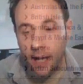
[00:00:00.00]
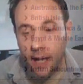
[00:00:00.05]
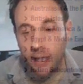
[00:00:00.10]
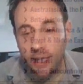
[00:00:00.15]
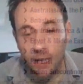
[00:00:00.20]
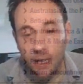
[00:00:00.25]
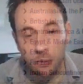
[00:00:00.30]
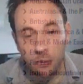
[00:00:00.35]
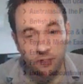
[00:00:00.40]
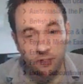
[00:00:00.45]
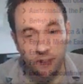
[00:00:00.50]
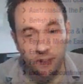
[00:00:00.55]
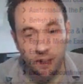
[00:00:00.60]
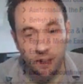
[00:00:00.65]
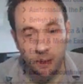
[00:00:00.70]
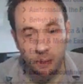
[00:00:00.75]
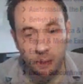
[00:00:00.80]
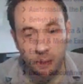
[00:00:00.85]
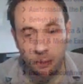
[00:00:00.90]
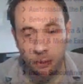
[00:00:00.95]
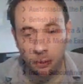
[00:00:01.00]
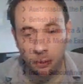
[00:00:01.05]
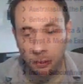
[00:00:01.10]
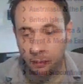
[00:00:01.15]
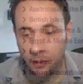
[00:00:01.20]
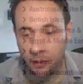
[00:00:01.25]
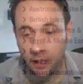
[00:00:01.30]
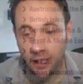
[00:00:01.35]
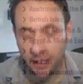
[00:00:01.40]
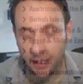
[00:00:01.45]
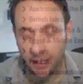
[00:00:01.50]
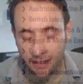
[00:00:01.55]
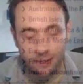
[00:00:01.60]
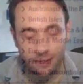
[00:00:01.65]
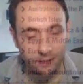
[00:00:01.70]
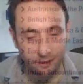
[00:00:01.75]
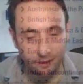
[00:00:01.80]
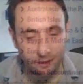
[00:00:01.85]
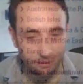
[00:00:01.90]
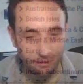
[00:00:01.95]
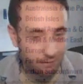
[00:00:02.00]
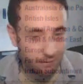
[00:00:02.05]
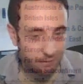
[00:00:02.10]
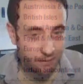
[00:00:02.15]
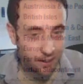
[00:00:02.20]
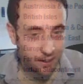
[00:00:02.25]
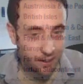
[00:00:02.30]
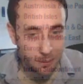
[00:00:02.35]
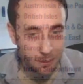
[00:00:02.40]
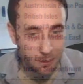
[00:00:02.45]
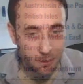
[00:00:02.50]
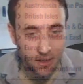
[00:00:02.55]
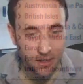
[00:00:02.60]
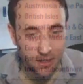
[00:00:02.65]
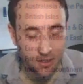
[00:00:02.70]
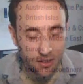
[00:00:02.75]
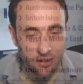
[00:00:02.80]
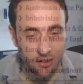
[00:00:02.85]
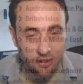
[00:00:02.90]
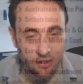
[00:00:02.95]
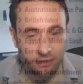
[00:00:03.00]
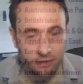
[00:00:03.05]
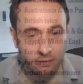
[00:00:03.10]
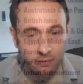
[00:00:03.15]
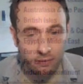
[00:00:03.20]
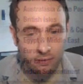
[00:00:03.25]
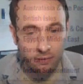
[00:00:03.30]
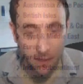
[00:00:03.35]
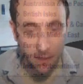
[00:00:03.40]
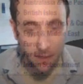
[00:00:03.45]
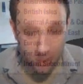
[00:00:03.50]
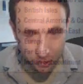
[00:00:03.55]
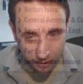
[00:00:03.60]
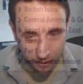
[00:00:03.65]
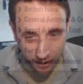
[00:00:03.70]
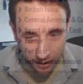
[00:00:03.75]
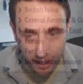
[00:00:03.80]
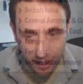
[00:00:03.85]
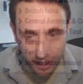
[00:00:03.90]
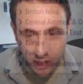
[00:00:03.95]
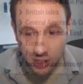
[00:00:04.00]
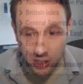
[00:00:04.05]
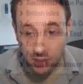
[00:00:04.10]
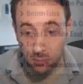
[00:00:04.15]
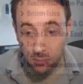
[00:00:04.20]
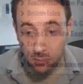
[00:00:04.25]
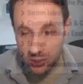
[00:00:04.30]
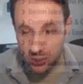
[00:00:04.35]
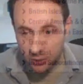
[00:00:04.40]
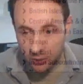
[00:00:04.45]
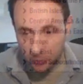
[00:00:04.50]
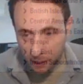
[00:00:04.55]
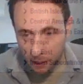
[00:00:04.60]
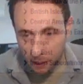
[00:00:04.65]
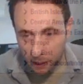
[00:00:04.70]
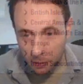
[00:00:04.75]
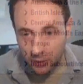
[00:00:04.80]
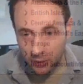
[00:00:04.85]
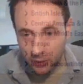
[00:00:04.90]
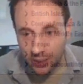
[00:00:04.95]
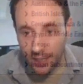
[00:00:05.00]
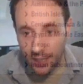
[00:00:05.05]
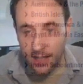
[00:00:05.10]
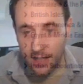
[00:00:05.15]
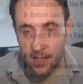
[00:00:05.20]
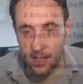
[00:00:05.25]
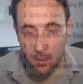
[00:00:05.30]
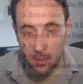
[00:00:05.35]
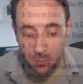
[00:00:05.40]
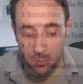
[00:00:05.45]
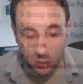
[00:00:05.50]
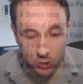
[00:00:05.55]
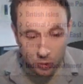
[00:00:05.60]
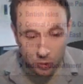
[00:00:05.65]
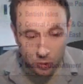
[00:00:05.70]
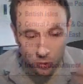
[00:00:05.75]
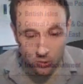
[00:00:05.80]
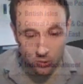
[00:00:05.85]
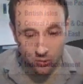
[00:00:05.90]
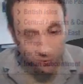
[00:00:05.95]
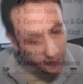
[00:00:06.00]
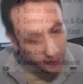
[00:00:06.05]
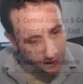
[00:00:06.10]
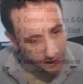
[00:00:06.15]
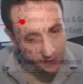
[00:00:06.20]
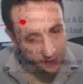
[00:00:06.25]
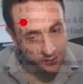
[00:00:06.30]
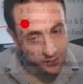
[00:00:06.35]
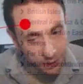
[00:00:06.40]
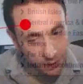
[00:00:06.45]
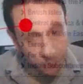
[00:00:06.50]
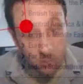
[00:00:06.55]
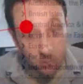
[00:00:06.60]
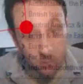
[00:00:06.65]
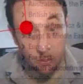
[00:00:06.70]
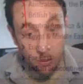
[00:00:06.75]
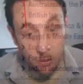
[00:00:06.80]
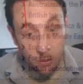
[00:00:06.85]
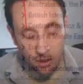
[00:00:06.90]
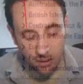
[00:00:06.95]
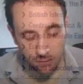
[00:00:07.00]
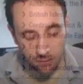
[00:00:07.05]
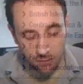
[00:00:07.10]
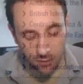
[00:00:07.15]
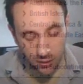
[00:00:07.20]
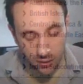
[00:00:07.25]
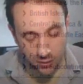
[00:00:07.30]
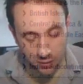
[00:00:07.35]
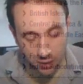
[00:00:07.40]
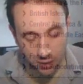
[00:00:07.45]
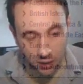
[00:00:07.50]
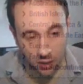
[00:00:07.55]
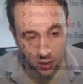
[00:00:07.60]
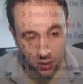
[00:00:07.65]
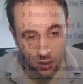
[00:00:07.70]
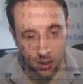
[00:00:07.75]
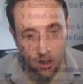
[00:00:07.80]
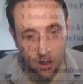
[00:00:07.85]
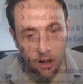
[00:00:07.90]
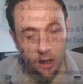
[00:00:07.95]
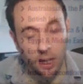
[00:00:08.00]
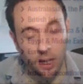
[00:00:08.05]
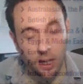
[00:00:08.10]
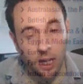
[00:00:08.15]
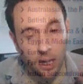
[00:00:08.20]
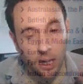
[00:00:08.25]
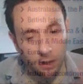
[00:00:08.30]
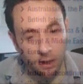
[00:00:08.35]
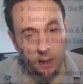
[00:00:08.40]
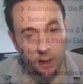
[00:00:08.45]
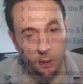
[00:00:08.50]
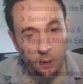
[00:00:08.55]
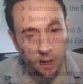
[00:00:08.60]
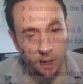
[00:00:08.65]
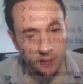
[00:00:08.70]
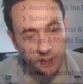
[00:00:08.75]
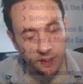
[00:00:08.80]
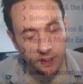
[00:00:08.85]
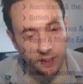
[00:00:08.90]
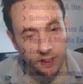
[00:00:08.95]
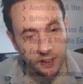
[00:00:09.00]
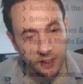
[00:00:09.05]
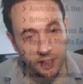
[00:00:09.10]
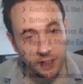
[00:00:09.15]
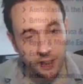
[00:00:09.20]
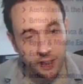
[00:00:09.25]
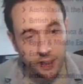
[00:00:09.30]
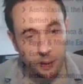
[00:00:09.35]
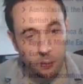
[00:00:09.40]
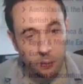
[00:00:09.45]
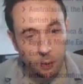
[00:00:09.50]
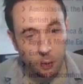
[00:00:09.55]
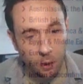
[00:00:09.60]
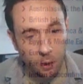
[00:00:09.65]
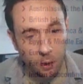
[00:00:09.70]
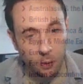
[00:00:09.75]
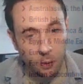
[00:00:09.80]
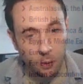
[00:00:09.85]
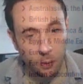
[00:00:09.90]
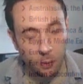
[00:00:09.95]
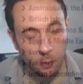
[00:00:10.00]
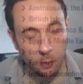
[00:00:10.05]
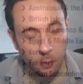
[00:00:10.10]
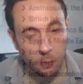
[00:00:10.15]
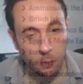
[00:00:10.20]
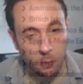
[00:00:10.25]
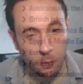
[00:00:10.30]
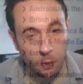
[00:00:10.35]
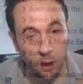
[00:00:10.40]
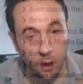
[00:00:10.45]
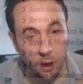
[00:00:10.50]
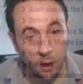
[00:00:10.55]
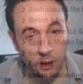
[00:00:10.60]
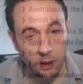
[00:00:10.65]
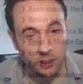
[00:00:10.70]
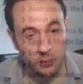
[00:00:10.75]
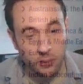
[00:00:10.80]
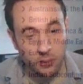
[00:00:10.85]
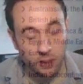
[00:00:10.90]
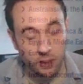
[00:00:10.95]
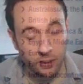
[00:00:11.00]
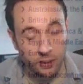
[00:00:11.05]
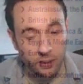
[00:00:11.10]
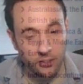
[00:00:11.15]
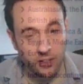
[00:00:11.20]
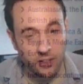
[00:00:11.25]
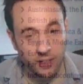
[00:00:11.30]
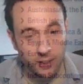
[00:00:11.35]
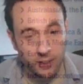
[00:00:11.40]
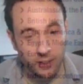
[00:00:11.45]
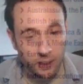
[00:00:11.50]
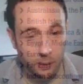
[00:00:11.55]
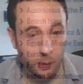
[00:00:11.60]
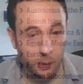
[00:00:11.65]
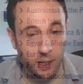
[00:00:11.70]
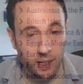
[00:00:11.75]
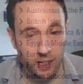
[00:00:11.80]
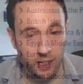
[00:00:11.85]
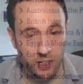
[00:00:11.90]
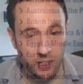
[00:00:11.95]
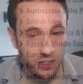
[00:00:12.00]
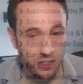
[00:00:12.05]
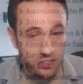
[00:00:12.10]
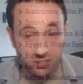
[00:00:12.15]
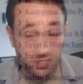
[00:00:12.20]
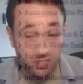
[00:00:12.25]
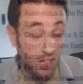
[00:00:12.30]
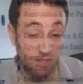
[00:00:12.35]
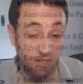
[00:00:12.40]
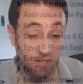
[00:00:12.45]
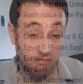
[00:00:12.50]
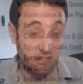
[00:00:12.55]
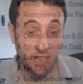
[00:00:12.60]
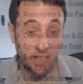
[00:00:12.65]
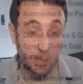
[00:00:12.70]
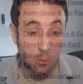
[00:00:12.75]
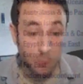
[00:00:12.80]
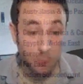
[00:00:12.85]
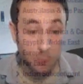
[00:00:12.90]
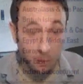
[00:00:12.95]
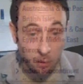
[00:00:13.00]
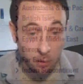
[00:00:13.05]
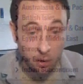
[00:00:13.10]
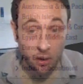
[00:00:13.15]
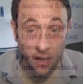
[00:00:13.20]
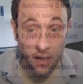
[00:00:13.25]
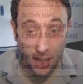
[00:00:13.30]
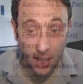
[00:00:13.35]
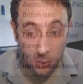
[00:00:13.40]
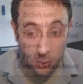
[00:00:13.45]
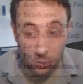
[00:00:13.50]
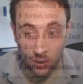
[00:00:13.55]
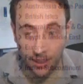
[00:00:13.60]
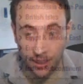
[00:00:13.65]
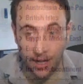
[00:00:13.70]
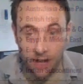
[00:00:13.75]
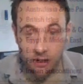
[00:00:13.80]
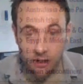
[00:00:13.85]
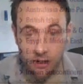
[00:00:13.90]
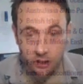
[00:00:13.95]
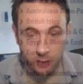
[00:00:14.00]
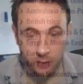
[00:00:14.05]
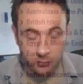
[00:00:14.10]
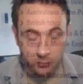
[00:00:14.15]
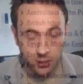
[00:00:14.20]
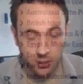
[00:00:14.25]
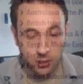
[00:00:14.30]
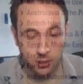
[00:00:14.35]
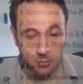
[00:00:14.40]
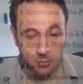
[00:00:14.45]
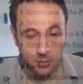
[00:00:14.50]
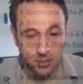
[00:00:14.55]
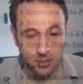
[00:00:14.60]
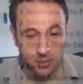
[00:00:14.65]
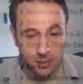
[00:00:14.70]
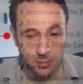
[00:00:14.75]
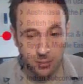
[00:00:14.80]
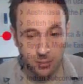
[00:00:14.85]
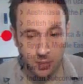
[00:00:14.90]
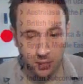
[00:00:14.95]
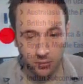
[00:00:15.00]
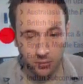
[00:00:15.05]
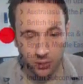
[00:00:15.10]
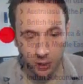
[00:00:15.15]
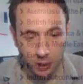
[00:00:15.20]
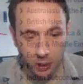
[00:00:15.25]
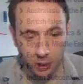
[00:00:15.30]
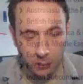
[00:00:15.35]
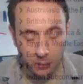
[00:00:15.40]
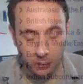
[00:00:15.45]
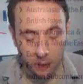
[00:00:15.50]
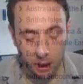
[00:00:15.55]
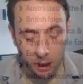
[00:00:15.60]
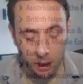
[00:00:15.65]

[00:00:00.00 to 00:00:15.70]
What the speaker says: And again, we found that people liked these pictures. Pictures are engaging, pictures of people are engaging, people are drawn to faces a little bit more when they first start. A great way of understanding and what works with understanding the page is, seeing what people look at and what engages them for a little bit amount of time.